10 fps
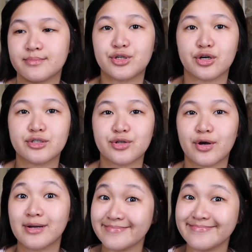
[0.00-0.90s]

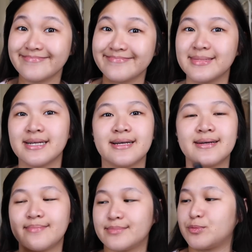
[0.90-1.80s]
Drugstore.
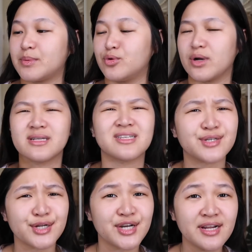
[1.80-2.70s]
Super mura.
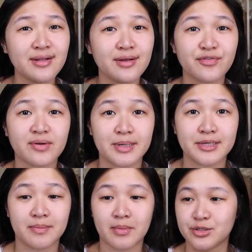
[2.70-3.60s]
600 or
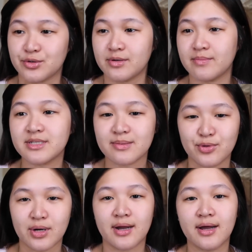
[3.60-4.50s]
500, I'm not sure. Basta
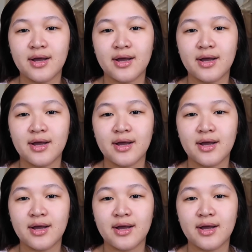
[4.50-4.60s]
mura.